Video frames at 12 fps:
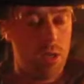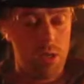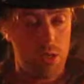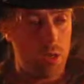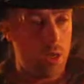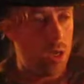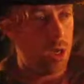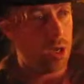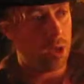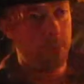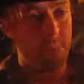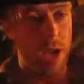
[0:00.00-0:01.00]
You're gonna end
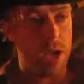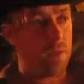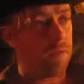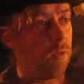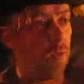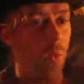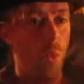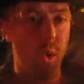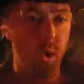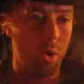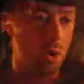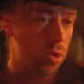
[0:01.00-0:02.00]
up paying for
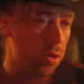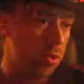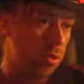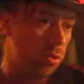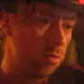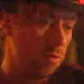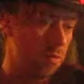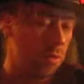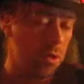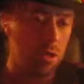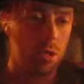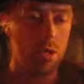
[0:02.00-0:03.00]
wars.
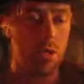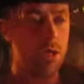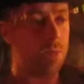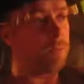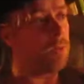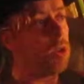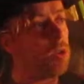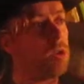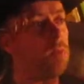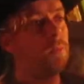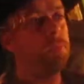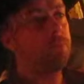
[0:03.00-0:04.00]

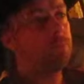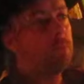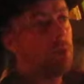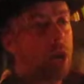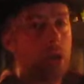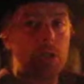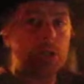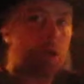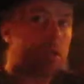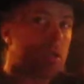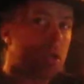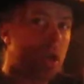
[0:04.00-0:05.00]
You gotta
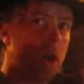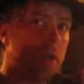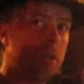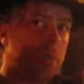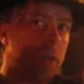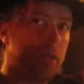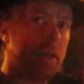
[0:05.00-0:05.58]
trust the government.